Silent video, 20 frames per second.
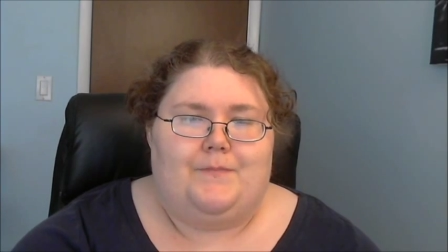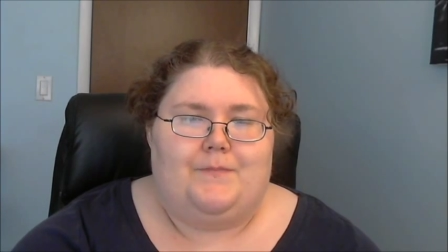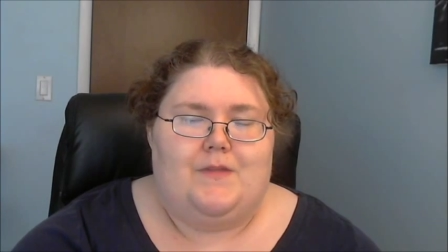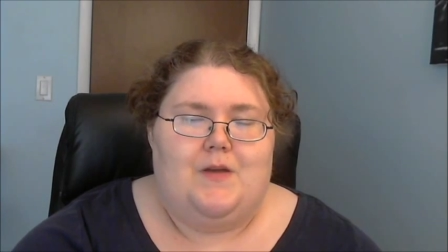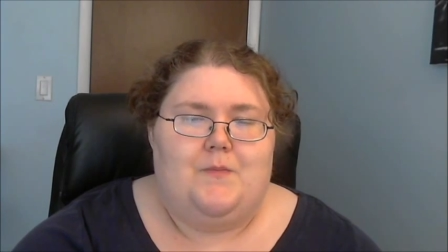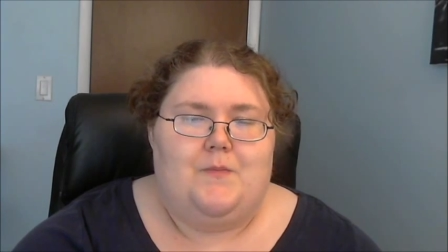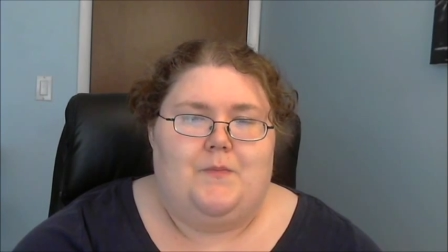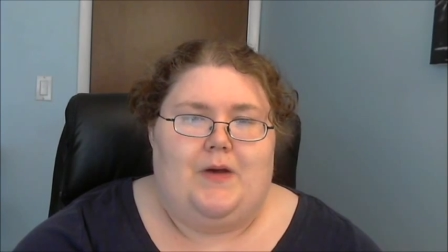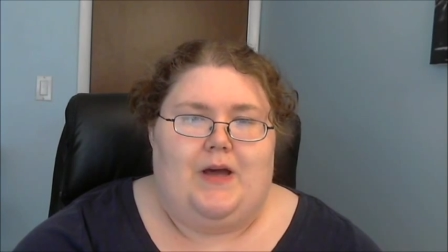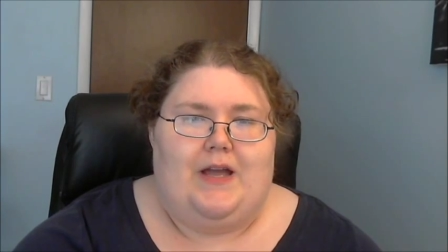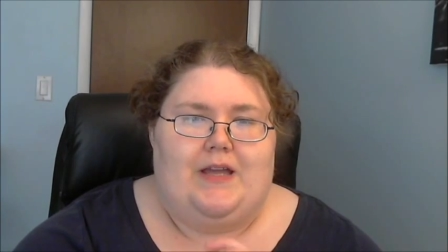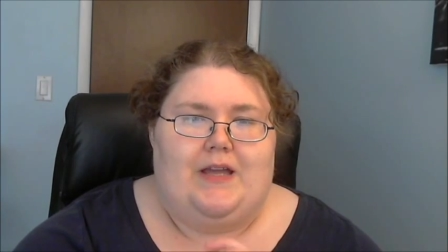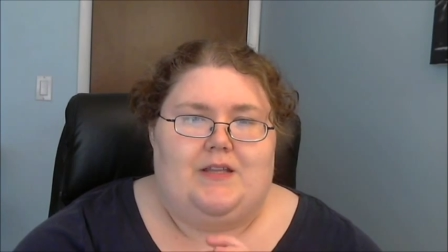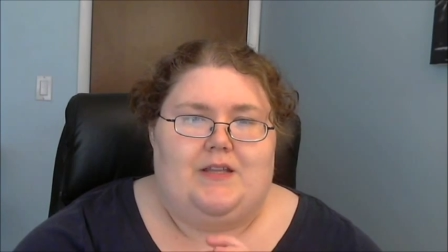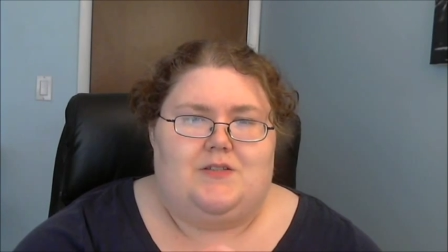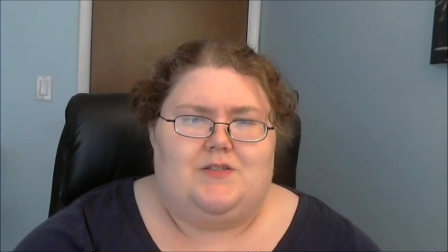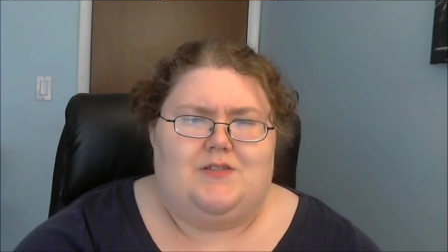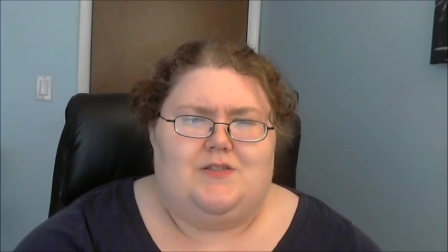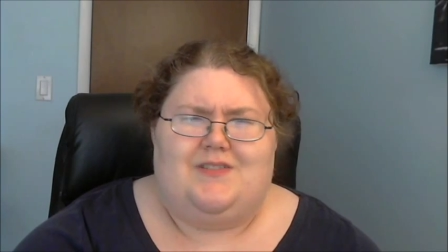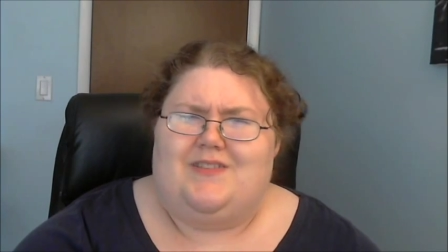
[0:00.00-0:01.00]

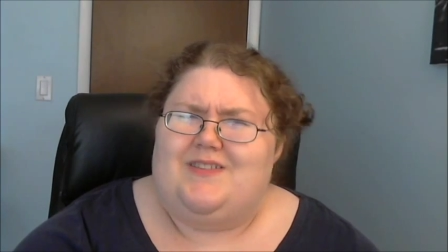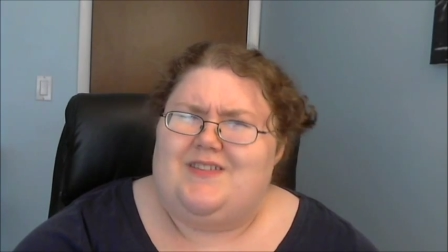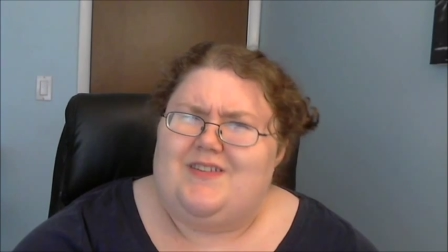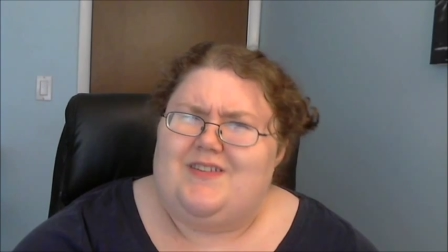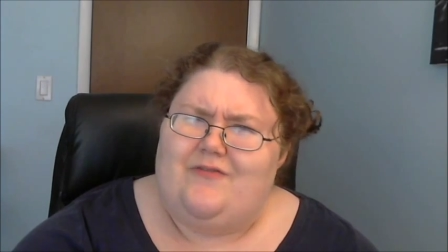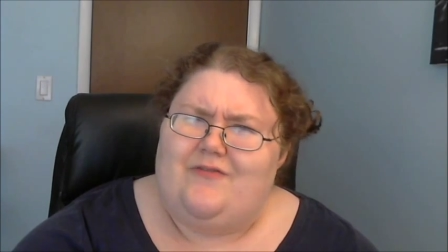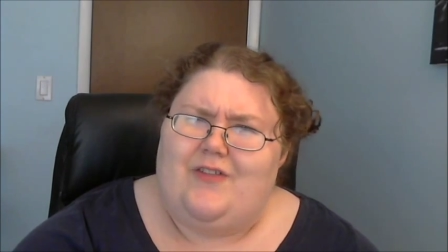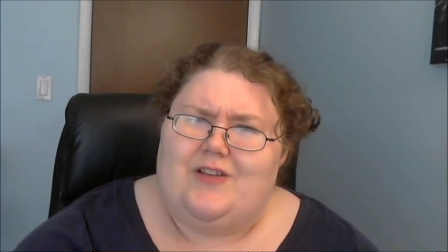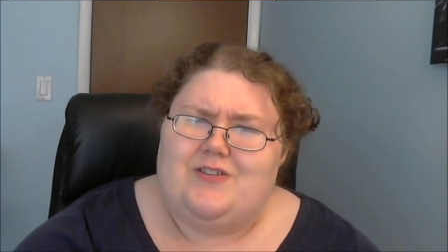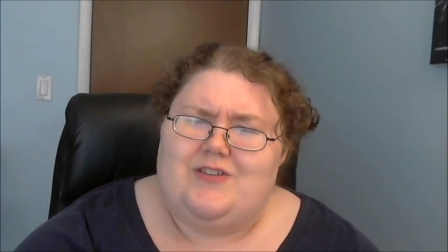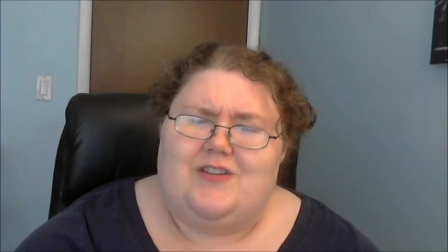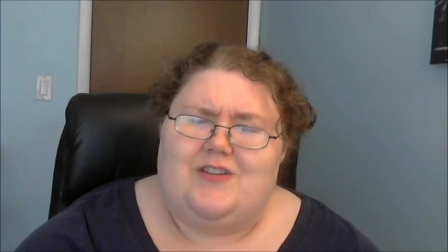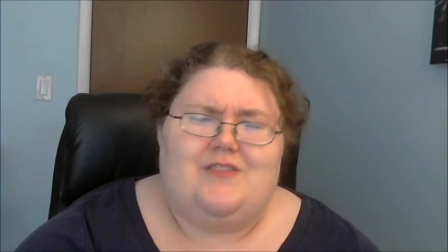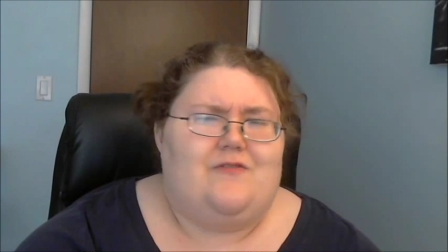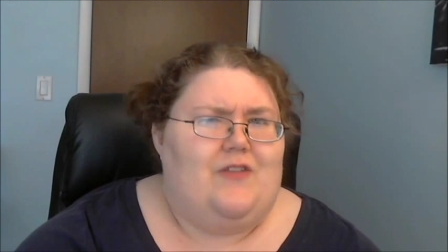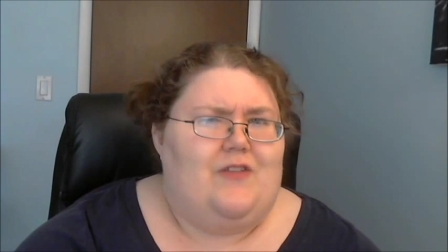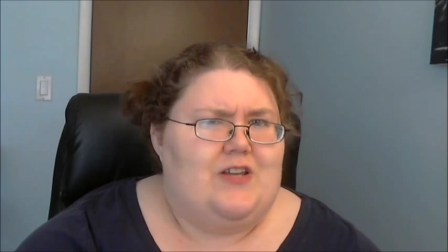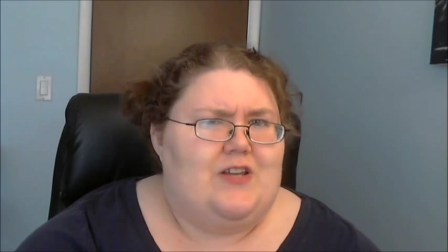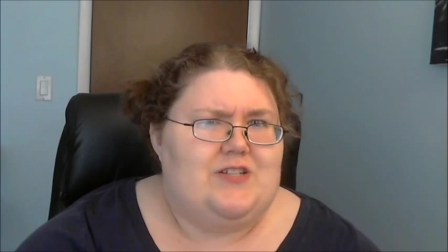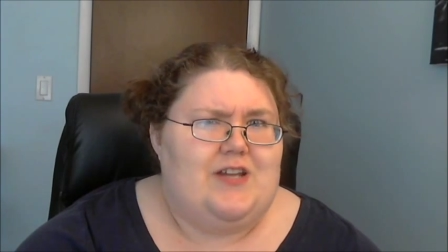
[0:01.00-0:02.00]
But
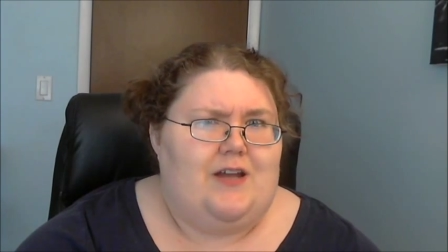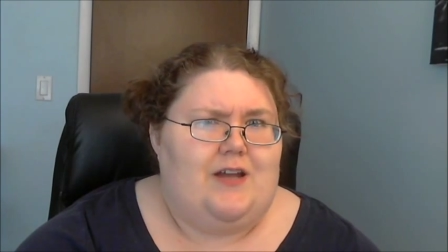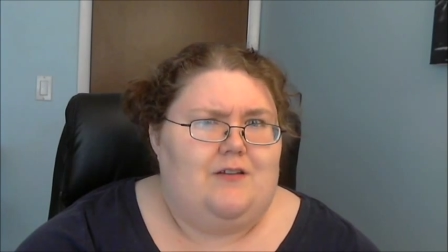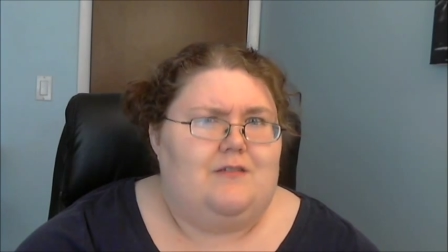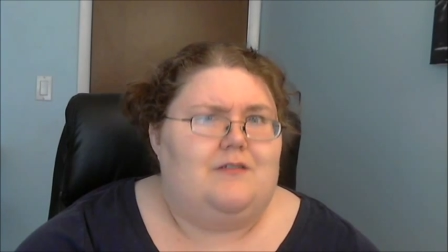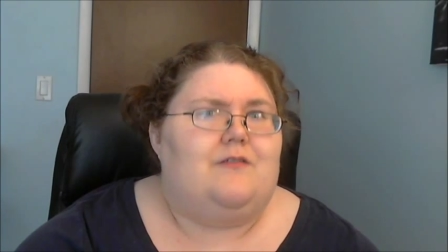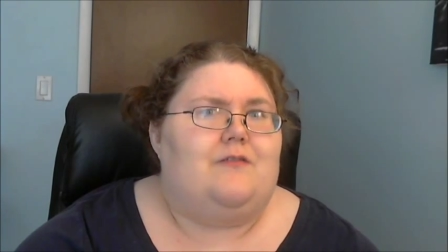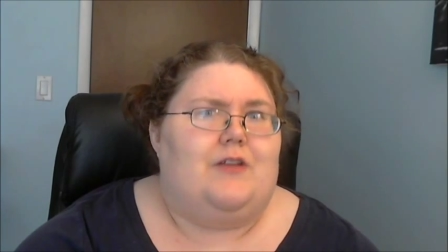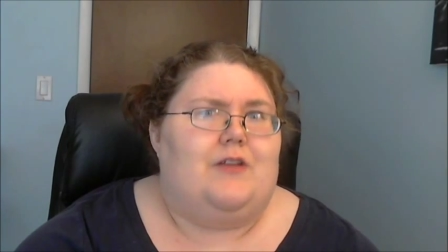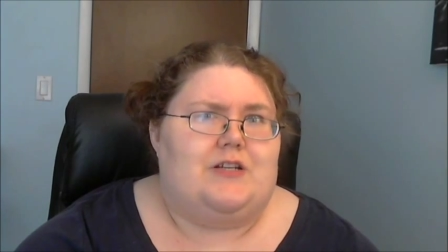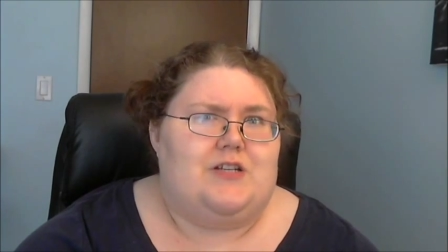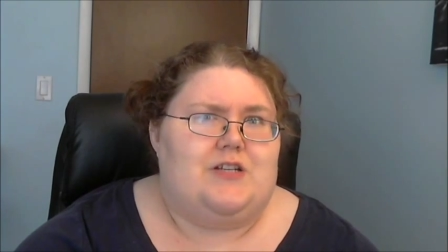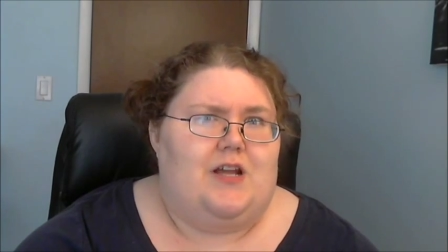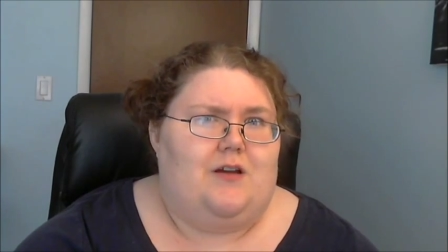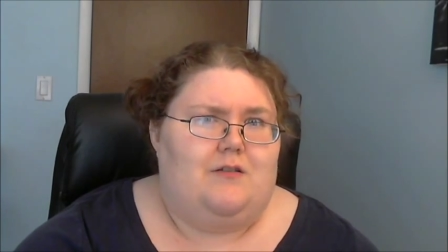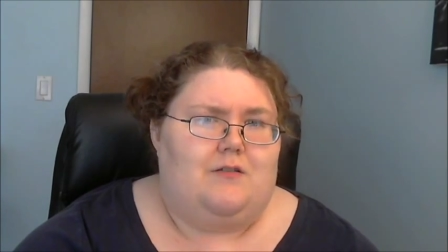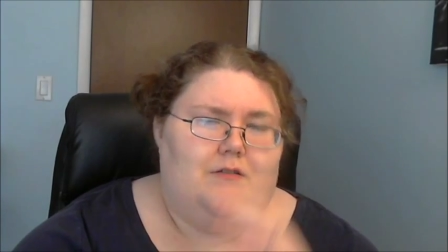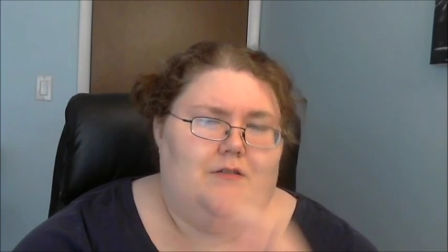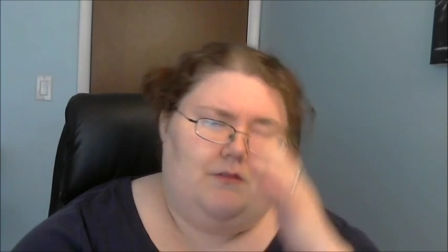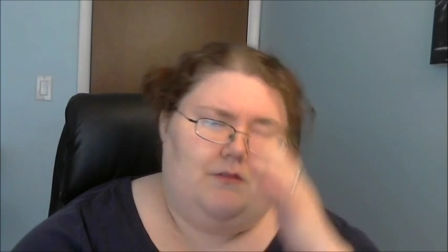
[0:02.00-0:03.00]
fleshed out, fleshed out.
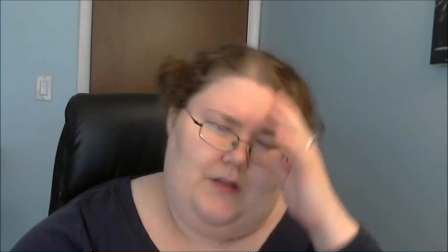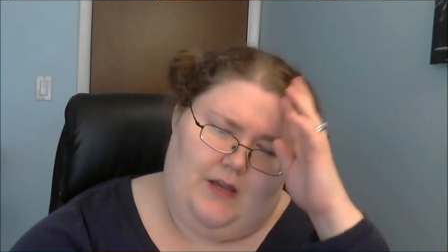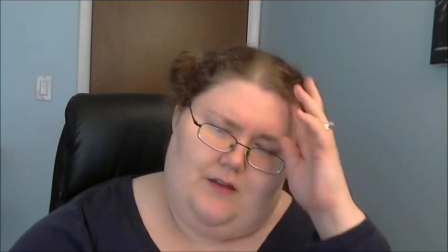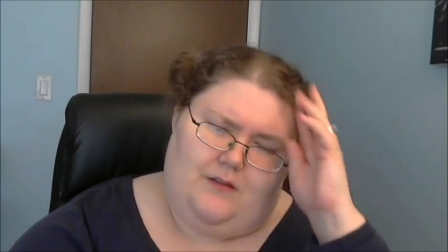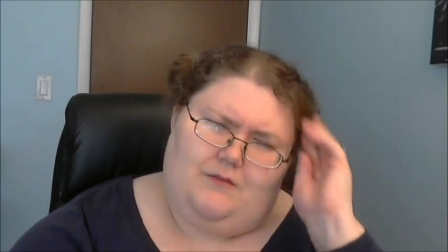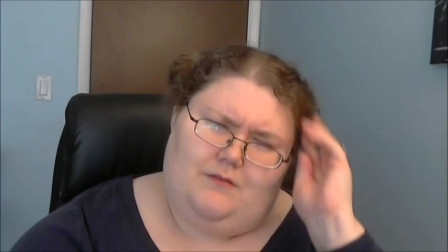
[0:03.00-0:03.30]
Yeah.